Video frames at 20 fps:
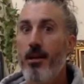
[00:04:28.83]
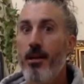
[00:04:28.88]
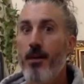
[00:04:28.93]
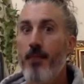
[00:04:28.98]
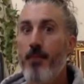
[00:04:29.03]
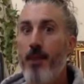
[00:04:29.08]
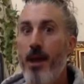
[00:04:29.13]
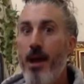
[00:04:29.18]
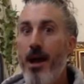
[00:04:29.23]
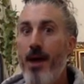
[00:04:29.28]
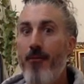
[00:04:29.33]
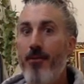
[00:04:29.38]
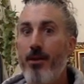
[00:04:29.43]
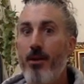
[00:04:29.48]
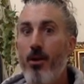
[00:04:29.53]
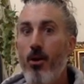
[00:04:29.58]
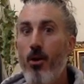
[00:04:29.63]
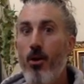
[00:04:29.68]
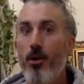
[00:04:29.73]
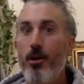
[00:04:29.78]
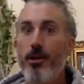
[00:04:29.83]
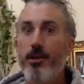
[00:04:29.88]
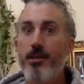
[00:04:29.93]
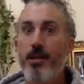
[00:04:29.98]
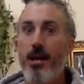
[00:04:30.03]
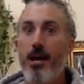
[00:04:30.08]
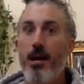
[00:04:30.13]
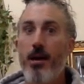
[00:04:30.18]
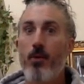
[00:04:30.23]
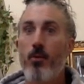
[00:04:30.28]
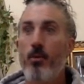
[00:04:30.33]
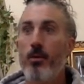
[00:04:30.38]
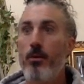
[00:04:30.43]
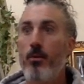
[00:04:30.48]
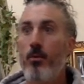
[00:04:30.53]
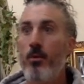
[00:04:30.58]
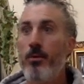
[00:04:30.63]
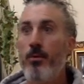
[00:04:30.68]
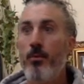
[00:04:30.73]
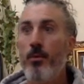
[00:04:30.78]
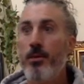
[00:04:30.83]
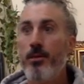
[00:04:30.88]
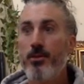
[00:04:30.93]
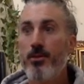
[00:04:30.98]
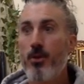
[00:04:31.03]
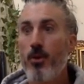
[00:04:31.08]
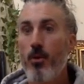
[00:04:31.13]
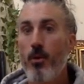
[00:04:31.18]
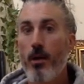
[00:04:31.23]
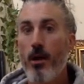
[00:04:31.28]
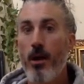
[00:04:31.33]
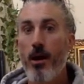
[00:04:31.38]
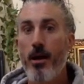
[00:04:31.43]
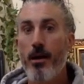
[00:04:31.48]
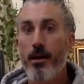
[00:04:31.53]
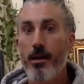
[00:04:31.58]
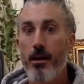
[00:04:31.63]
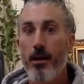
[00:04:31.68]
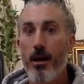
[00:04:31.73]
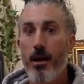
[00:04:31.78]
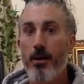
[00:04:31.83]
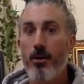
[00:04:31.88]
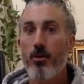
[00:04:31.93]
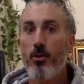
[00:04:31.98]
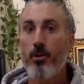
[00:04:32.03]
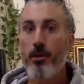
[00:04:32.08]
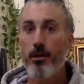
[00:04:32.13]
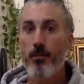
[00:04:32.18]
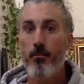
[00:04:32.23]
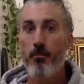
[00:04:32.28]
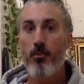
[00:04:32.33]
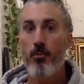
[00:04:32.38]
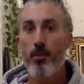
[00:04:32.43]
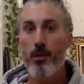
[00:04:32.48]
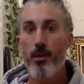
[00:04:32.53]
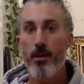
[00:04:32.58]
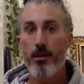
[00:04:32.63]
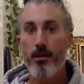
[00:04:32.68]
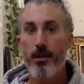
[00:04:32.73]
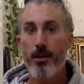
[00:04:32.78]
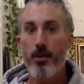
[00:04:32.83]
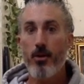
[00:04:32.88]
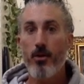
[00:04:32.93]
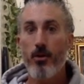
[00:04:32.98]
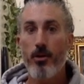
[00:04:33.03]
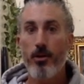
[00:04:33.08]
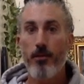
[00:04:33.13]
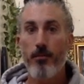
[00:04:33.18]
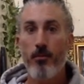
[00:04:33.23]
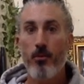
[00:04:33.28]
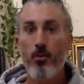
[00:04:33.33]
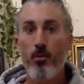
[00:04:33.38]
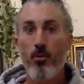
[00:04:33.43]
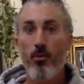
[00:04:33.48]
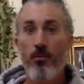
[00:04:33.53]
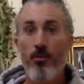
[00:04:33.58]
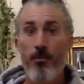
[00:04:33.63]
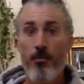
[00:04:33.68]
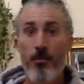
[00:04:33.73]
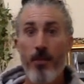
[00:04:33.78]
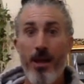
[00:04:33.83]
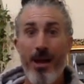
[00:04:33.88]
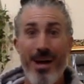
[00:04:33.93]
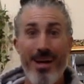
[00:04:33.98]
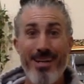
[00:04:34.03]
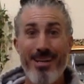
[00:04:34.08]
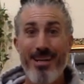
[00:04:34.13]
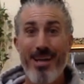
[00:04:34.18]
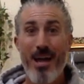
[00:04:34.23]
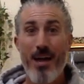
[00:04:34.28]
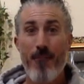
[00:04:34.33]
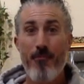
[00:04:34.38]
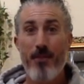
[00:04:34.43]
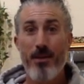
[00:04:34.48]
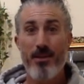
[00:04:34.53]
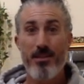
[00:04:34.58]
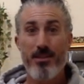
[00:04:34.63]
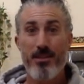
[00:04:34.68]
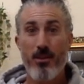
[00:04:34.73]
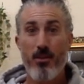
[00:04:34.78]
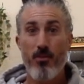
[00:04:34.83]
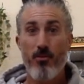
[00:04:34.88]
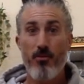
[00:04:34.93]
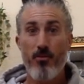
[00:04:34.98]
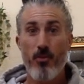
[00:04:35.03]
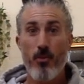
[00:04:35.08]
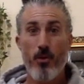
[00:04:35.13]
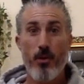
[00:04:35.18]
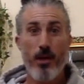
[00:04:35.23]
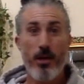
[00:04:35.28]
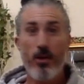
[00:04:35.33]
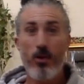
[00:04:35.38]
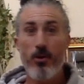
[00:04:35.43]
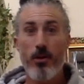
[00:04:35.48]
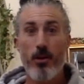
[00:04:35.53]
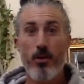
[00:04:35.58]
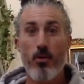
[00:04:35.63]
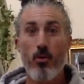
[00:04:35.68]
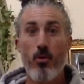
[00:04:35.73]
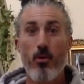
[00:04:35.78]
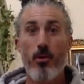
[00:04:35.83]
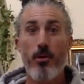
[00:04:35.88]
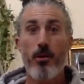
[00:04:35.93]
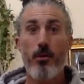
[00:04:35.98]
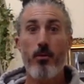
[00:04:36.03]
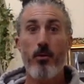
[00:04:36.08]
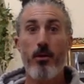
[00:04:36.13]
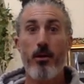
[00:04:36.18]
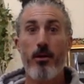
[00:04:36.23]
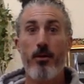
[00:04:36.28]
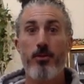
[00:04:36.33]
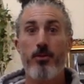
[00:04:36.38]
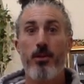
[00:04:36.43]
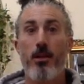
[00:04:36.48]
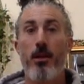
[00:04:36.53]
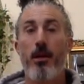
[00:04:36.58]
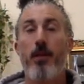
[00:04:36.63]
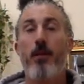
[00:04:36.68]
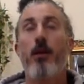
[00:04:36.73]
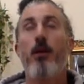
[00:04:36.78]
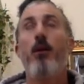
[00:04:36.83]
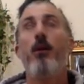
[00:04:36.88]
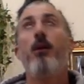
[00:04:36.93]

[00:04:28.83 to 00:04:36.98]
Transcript: am I having a heart attack? What is going on here? I couldn't breathe. I couldn't move. I didn't have my cell phone. I couldn't call anyone. I was like,